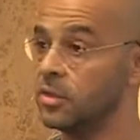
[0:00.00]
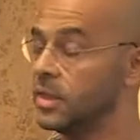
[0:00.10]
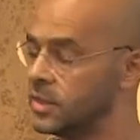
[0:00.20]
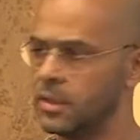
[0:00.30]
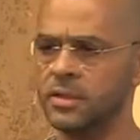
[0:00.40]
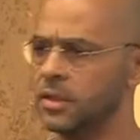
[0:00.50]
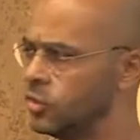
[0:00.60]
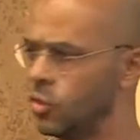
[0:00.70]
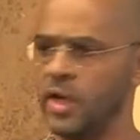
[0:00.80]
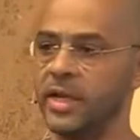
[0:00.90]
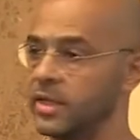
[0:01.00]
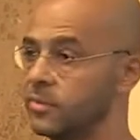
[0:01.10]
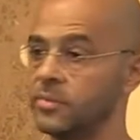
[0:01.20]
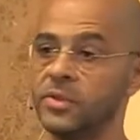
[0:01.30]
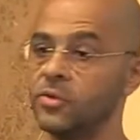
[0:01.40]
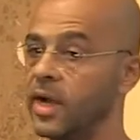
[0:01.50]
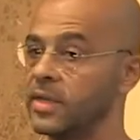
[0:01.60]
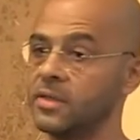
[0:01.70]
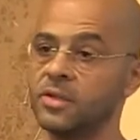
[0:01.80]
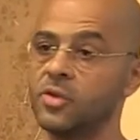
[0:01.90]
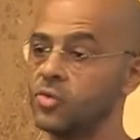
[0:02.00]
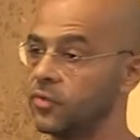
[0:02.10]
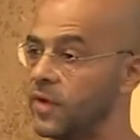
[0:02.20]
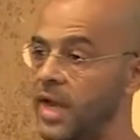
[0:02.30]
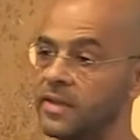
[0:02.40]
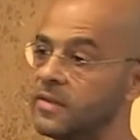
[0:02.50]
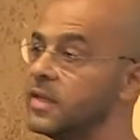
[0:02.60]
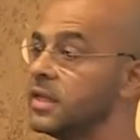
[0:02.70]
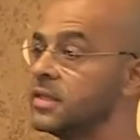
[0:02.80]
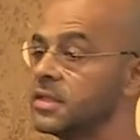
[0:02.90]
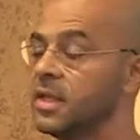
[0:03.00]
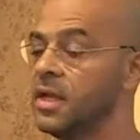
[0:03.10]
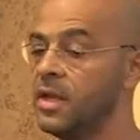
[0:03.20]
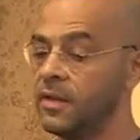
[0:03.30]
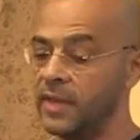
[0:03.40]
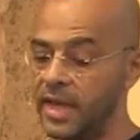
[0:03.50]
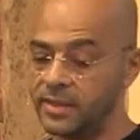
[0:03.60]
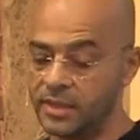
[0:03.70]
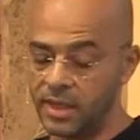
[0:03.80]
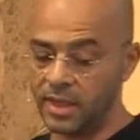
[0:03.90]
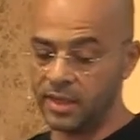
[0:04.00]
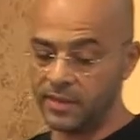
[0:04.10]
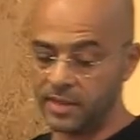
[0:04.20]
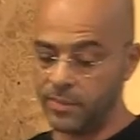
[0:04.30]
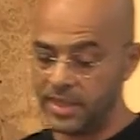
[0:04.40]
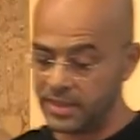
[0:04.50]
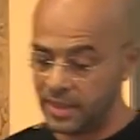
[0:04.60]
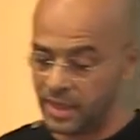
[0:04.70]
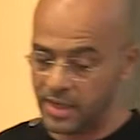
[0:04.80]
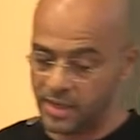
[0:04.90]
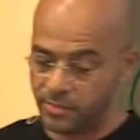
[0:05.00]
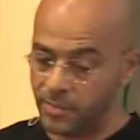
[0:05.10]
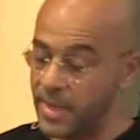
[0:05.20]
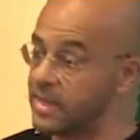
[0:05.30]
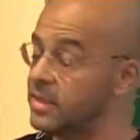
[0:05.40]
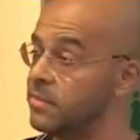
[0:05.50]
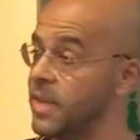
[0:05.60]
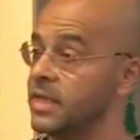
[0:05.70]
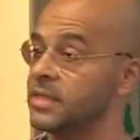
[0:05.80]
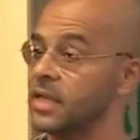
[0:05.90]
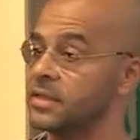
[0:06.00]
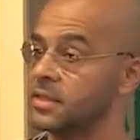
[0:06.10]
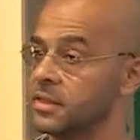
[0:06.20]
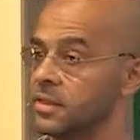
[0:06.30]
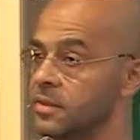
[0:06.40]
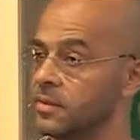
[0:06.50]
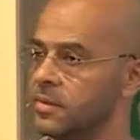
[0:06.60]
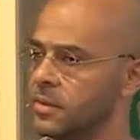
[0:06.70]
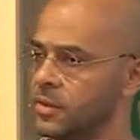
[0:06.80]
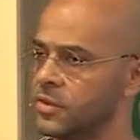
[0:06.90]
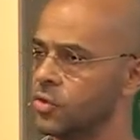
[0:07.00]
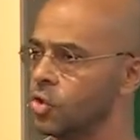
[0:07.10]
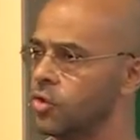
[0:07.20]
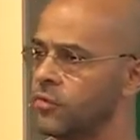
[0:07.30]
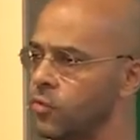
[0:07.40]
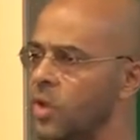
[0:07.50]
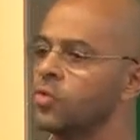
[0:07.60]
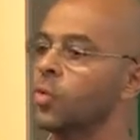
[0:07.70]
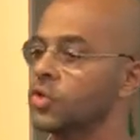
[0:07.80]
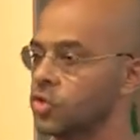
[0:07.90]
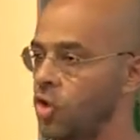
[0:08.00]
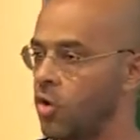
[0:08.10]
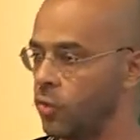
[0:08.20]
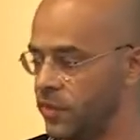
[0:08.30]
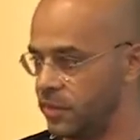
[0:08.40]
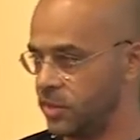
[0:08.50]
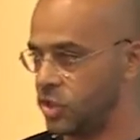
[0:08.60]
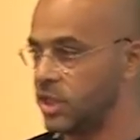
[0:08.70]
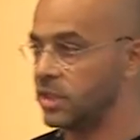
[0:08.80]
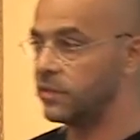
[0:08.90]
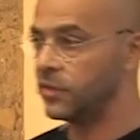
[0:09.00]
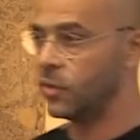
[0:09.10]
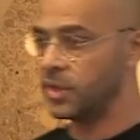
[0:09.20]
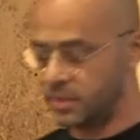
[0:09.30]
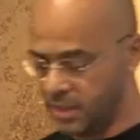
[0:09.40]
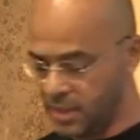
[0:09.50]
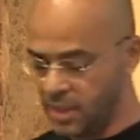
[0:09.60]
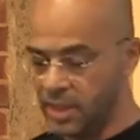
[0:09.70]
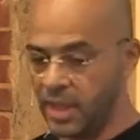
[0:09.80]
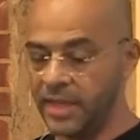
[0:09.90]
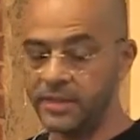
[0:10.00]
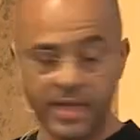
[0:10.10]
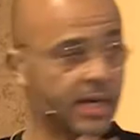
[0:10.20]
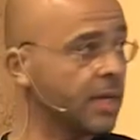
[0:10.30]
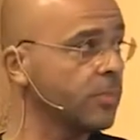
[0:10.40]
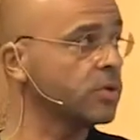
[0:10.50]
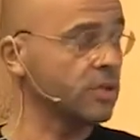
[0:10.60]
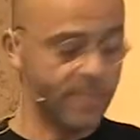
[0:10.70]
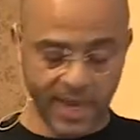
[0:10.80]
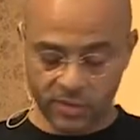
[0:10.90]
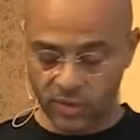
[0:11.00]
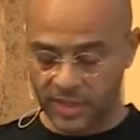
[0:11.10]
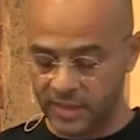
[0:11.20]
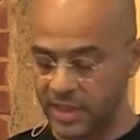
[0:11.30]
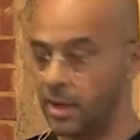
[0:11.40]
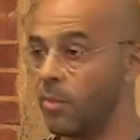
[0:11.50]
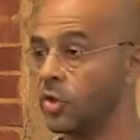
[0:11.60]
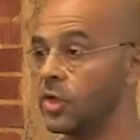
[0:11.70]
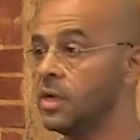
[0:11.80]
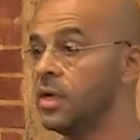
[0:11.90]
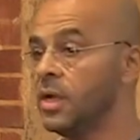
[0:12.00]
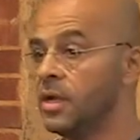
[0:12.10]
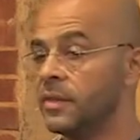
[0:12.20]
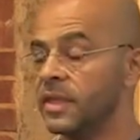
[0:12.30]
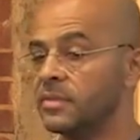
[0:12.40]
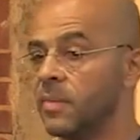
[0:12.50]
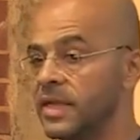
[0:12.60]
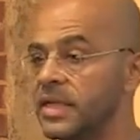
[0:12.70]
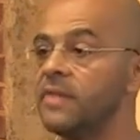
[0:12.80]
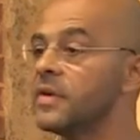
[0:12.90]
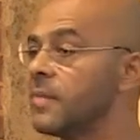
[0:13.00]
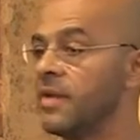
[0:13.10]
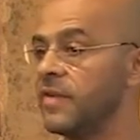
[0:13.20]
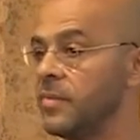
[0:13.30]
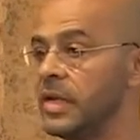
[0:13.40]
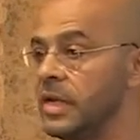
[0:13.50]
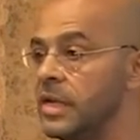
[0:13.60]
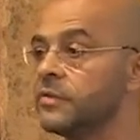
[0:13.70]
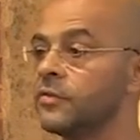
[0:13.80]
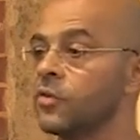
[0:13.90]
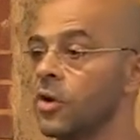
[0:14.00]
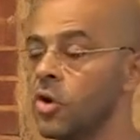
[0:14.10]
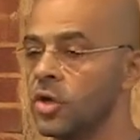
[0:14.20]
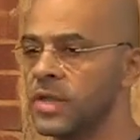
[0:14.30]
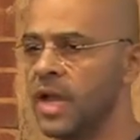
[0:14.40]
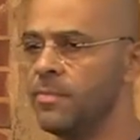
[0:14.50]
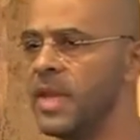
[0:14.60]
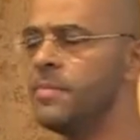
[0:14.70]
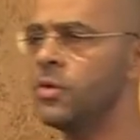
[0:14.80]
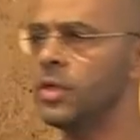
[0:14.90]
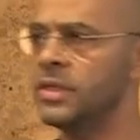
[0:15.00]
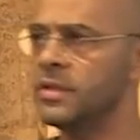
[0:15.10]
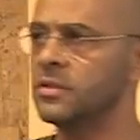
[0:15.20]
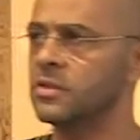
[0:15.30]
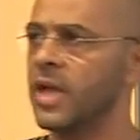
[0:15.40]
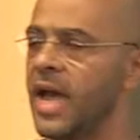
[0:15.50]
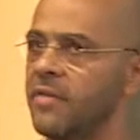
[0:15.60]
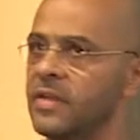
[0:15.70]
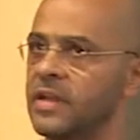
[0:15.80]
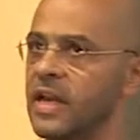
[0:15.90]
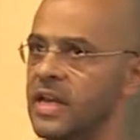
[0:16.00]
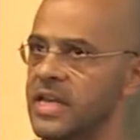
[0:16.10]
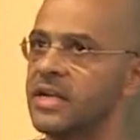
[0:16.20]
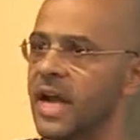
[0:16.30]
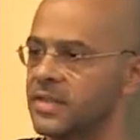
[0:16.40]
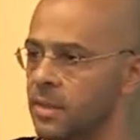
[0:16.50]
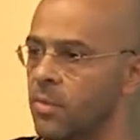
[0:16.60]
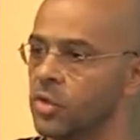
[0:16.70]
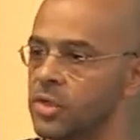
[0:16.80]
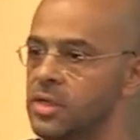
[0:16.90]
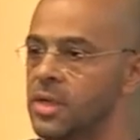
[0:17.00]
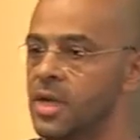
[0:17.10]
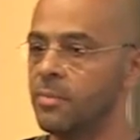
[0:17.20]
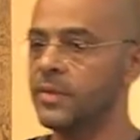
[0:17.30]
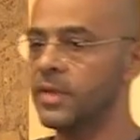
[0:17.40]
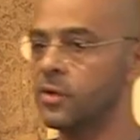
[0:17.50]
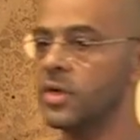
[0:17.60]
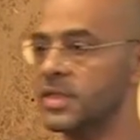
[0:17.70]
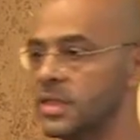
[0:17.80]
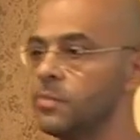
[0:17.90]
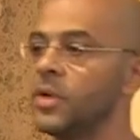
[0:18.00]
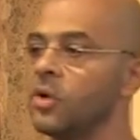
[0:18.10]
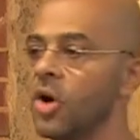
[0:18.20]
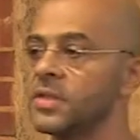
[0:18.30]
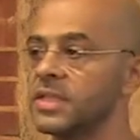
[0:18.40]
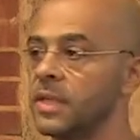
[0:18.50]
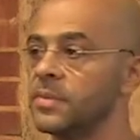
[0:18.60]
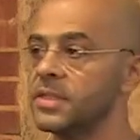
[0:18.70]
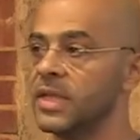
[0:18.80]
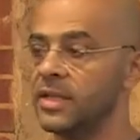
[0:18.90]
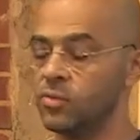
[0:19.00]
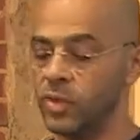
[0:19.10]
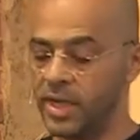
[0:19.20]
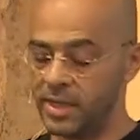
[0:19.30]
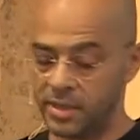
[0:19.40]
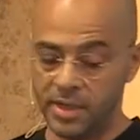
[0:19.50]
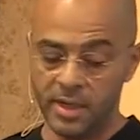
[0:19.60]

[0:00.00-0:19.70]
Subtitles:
it started to click. I started to find things that basically made it make sense, the sort of what was wrong with the machine, if you want. And then I put it back together in a model that myself and my family lived for a long time. Maybe we didn't have it clear as a model, but there were simple concepts that were